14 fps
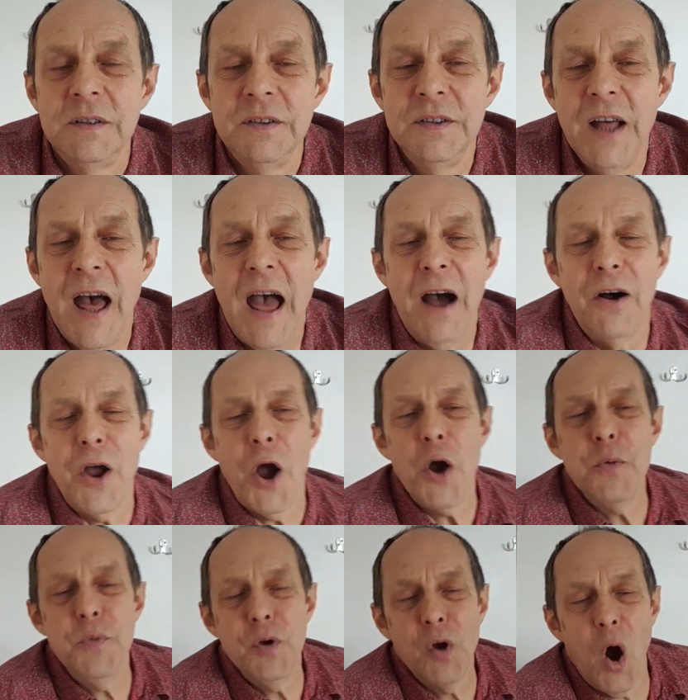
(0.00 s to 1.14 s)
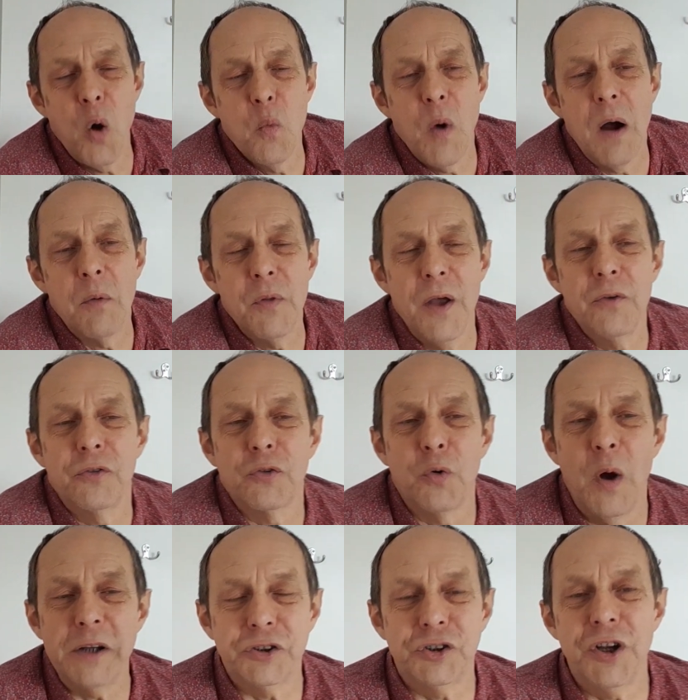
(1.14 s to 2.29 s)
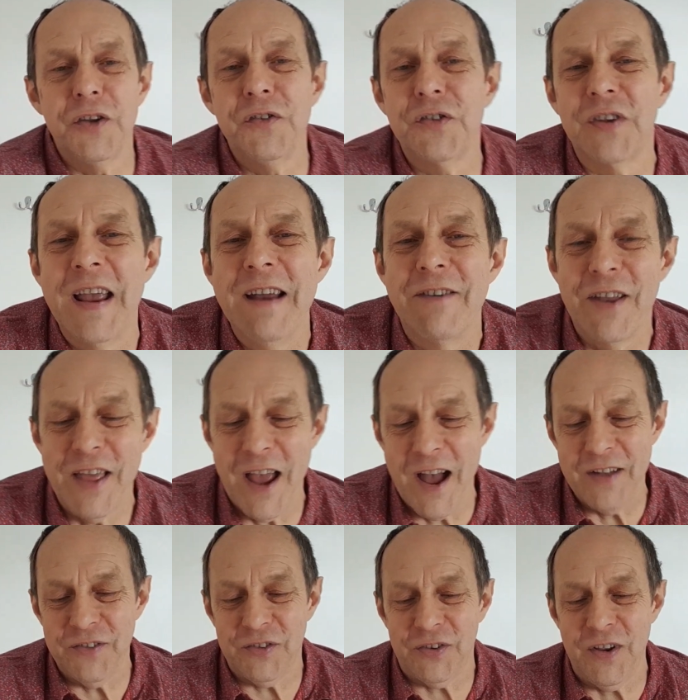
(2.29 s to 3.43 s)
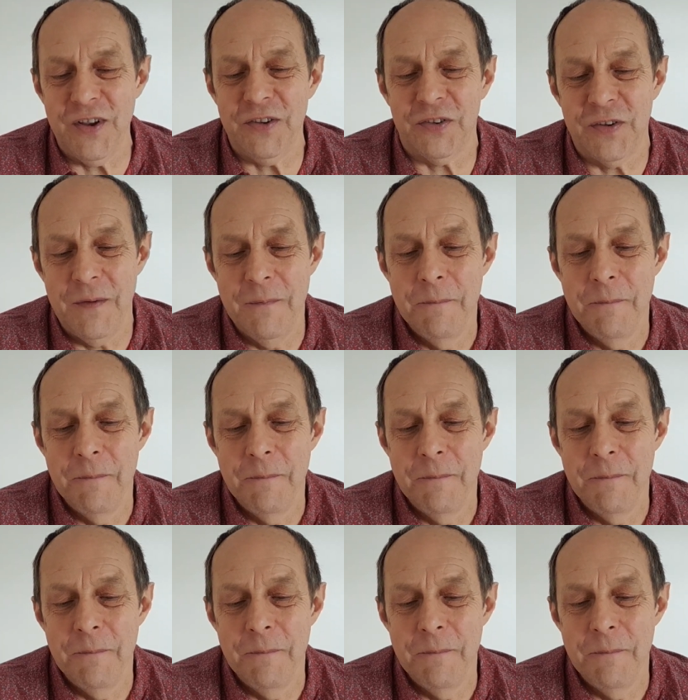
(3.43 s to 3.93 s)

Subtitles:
There, I hope you got on well with those questions. Here are the answers.